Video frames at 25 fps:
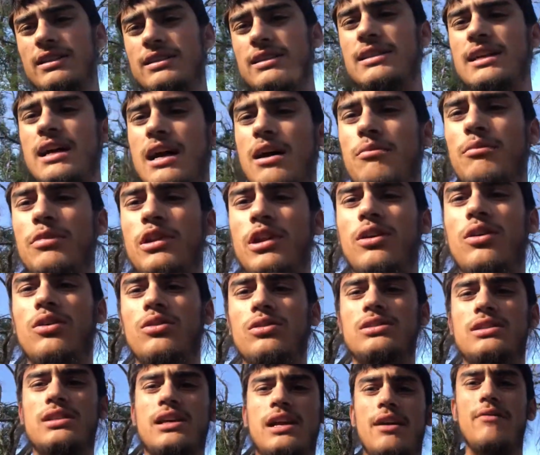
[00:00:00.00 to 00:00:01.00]
down below
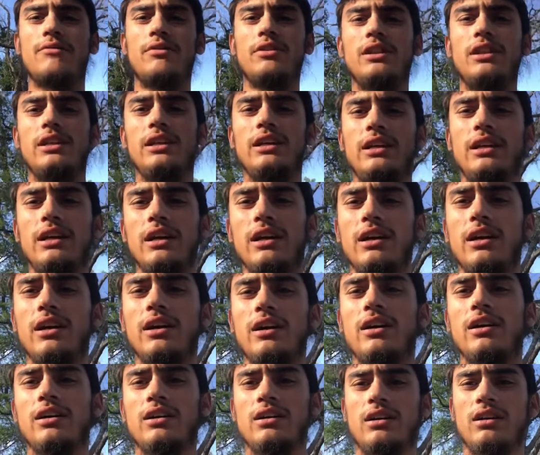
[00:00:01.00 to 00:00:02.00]
to everything.
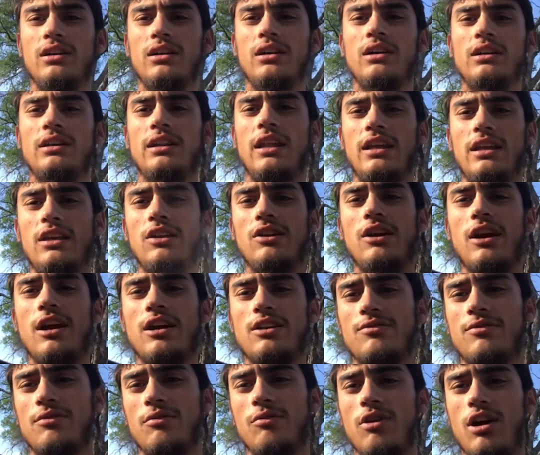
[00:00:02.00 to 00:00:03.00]
Thank you
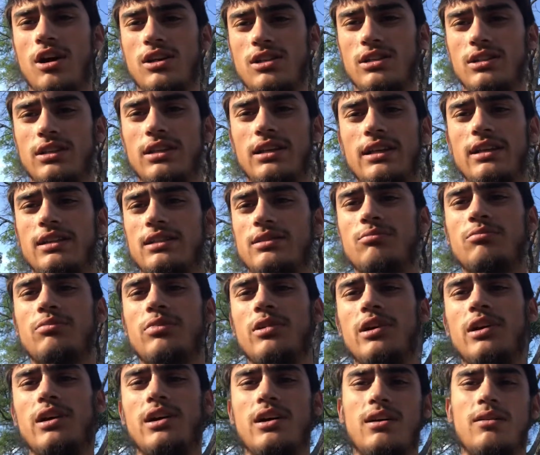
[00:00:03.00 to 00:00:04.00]
guys for watching this.
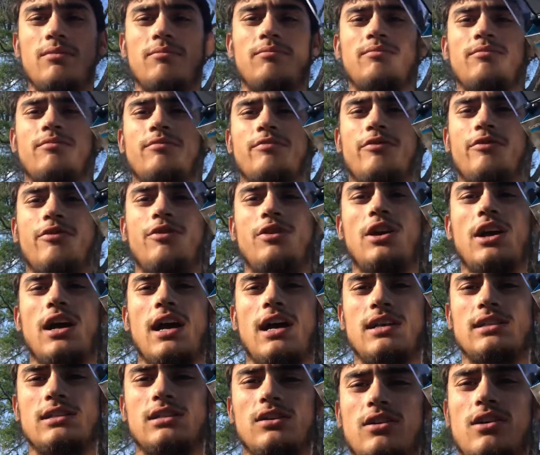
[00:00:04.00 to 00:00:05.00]
But if you
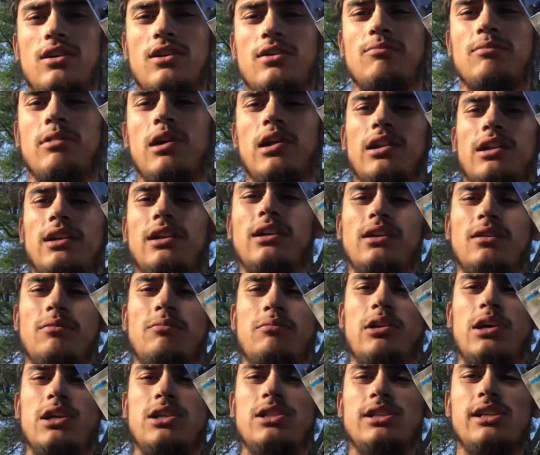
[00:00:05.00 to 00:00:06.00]
guys are balling on a
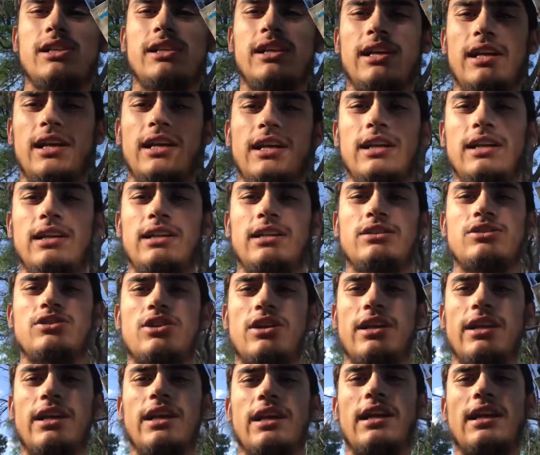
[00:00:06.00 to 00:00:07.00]
budget and
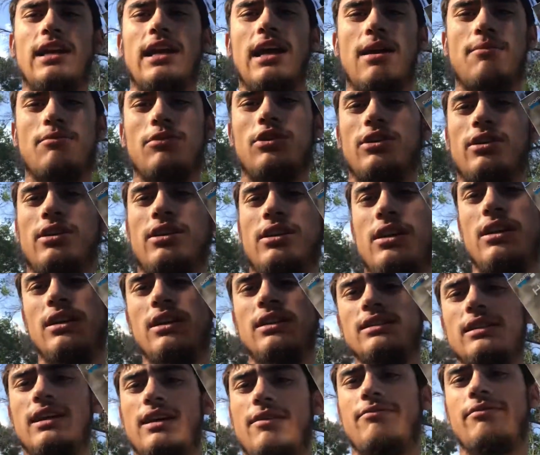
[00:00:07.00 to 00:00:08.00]
trying to get a camera,
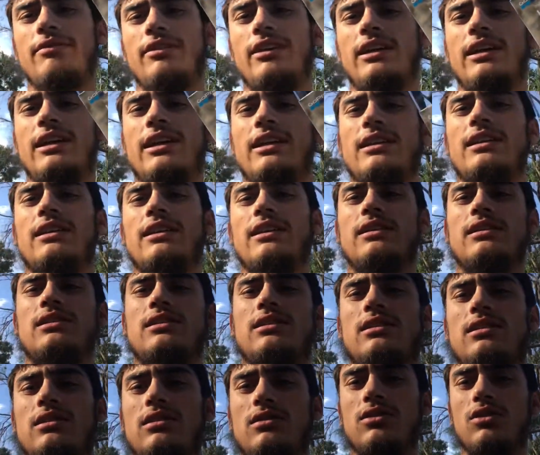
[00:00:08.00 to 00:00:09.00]
definitely get
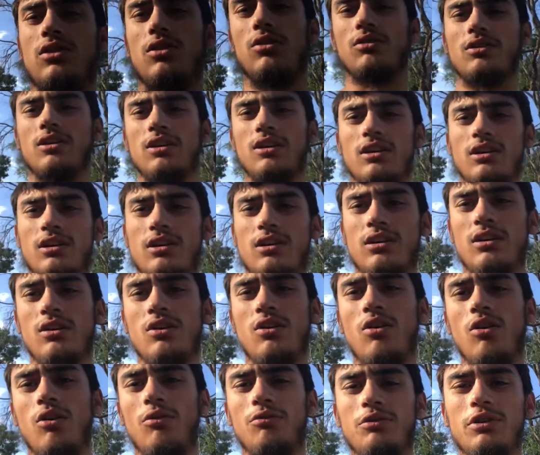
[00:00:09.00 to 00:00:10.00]
this. So
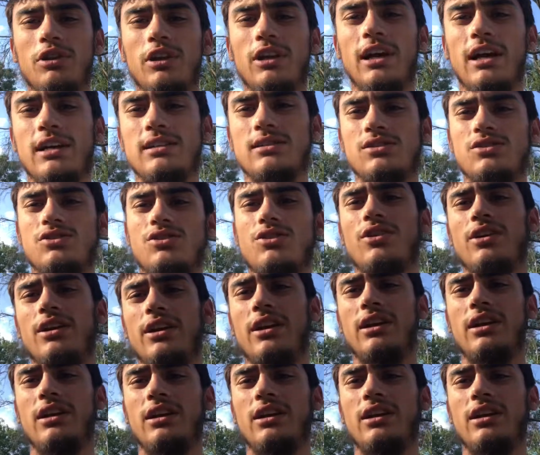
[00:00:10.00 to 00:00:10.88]
hopefully you guys enjoy.